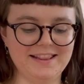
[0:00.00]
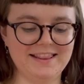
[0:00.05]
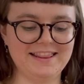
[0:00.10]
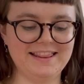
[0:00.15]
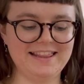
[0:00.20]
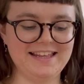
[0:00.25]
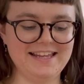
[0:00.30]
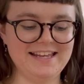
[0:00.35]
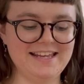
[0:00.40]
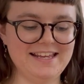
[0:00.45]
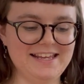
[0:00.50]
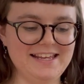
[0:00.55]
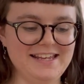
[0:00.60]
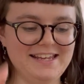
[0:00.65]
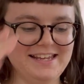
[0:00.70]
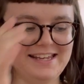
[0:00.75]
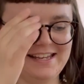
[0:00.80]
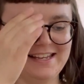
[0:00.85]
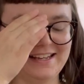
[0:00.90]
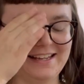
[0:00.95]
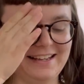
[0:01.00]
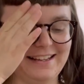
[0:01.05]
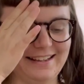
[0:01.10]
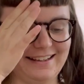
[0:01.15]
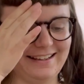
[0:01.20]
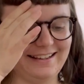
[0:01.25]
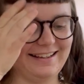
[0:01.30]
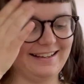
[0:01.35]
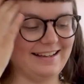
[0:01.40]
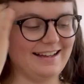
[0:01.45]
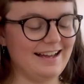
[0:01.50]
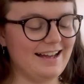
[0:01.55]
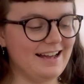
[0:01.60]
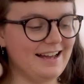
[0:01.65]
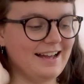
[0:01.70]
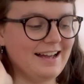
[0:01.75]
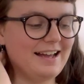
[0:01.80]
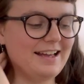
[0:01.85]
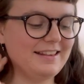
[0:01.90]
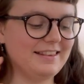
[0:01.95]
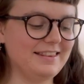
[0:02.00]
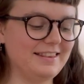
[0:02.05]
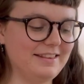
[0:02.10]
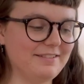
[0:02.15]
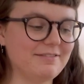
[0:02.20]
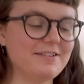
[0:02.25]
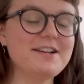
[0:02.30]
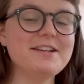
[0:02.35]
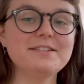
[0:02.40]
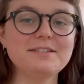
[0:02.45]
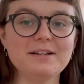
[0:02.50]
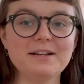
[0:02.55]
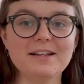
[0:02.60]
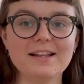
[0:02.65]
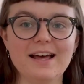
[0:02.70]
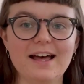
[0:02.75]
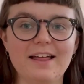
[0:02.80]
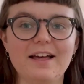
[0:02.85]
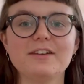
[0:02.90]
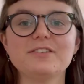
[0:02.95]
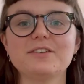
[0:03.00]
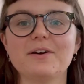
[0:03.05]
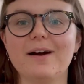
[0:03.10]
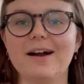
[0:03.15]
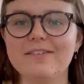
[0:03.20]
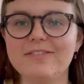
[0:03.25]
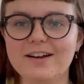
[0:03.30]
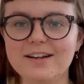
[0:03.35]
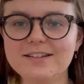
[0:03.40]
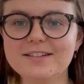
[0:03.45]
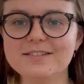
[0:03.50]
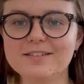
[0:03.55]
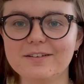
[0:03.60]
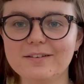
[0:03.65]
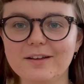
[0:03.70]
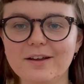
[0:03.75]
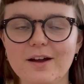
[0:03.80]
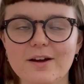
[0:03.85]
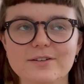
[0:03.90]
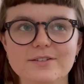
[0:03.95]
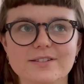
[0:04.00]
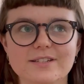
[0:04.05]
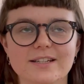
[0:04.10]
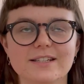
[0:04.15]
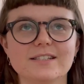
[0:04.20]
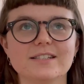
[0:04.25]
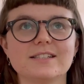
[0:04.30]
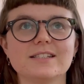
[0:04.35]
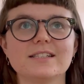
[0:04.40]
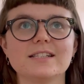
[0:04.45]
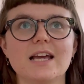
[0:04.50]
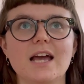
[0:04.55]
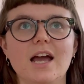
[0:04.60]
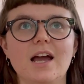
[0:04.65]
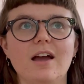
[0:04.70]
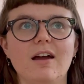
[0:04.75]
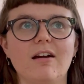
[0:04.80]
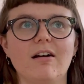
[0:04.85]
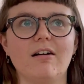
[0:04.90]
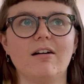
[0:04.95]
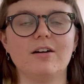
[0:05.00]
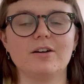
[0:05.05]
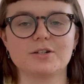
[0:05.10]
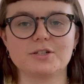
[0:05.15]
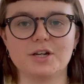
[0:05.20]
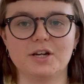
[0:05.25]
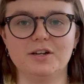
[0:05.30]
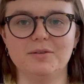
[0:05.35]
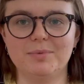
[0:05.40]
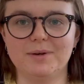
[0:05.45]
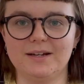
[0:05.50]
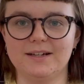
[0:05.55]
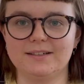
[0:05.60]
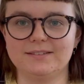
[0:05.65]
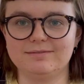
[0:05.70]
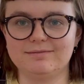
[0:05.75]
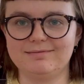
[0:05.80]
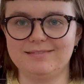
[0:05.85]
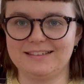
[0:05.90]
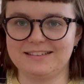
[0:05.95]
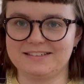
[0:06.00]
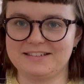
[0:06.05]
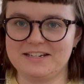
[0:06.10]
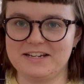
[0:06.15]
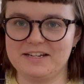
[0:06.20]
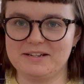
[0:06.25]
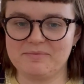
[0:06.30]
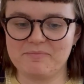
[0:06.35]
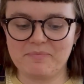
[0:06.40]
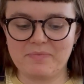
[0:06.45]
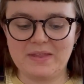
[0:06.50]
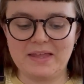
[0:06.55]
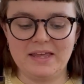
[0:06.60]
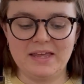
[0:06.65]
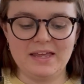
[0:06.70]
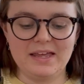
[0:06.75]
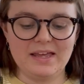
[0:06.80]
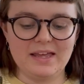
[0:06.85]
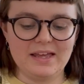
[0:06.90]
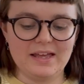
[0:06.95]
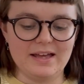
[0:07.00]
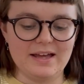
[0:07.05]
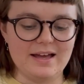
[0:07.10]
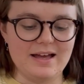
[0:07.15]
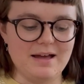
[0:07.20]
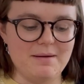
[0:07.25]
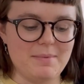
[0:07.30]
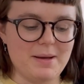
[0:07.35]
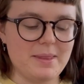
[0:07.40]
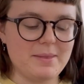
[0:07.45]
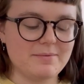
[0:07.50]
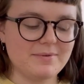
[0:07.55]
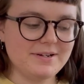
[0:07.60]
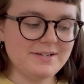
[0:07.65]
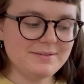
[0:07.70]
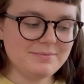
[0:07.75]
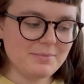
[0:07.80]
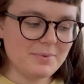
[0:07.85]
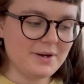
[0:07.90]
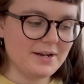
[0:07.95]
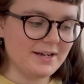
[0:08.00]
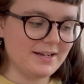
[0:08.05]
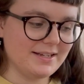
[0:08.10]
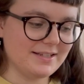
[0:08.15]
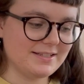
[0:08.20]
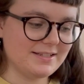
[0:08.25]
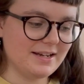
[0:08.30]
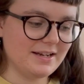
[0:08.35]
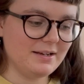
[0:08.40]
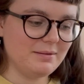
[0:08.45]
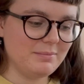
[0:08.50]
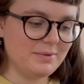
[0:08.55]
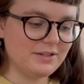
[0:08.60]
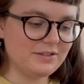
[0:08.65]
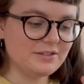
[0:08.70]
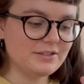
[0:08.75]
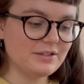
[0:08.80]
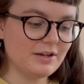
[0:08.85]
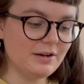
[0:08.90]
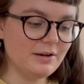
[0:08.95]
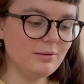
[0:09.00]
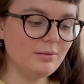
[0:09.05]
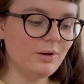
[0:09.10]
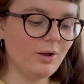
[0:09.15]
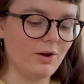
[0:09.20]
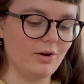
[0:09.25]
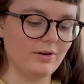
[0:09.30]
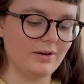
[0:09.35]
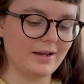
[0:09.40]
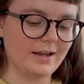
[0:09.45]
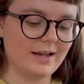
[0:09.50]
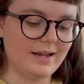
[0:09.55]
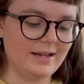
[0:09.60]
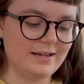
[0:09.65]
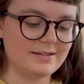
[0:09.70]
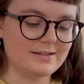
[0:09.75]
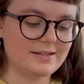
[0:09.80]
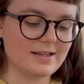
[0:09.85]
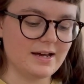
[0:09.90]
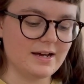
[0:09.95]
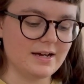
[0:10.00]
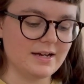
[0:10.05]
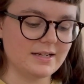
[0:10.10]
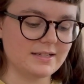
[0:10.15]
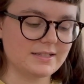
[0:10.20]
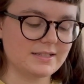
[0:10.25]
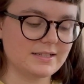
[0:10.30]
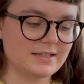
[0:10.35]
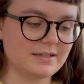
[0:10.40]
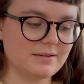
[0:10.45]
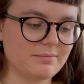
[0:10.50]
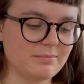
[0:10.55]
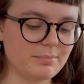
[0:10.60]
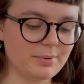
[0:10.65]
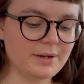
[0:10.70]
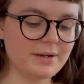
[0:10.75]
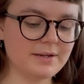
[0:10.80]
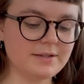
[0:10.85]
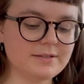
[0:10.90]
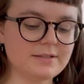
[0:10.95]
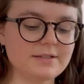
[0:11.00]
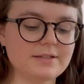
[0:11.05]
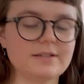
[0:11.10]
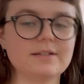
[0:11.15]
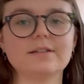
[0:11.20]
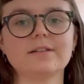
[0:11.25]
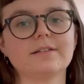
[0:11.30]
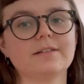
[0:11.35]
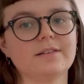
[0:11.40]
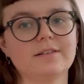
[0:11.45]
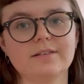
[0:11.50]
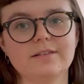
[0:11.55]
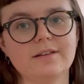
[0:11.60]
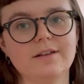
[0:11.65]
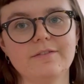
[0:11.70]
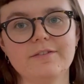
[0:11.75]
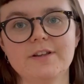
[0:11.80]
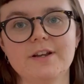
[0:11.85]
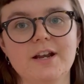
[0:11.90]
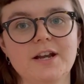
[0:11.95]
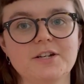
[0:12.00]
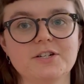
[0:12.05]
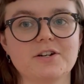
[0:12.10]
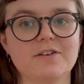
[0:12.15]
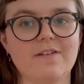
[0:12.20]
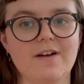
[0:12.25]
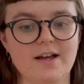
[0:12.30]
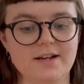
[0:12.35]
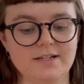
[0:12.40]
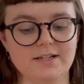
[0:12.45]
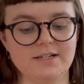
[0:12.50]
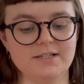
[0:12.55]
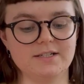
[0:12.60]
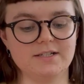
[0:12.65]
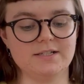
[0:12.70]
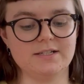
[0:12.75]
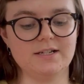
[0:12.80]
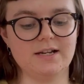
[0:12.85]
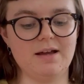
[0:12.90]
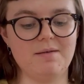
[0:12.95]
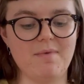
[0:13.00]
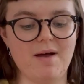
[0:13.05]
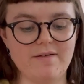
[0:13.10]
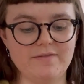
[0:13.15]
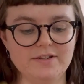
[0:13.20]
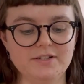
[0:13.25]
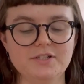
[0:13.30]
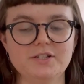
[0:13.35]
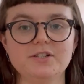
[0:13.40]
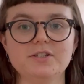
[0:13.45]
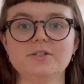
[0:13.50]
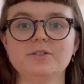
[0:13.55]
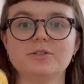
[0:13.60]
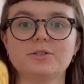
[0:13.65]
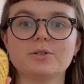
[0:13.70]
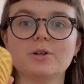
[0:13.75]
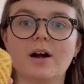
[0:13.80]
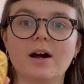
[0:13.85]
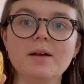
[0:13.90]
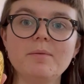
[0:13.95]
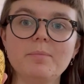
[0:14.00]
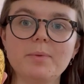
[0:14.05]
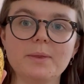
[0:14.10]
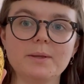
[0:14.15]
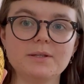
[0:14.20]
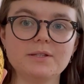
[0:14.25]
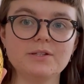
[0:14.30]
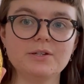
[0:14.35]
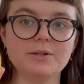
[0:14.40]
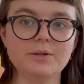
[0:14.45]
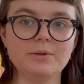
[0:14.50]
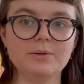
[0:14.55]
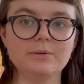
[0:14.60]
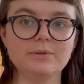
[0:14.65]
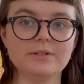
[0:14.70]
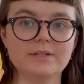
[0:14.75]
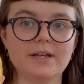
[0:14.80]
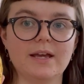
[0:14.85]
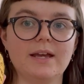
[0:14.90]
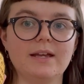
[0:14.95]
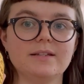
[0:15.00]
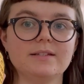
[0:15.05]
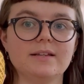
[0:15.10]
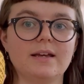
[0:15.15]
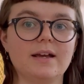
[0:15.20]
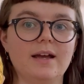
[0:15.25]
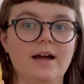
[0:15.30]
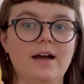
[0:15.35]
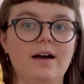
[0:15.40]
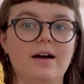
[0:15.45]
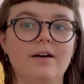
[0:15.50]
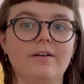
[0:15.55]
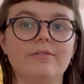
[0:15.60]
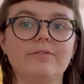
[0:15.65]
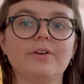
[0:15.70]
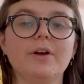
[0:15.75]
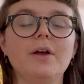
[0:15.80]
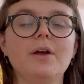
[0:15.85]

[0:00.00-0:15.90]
The reason, so I've had this on the go since October last year, and the reason why it has taken me so long is that because of the nature of hand-dyed yarn, I'm having to stripe the 2 skeins I have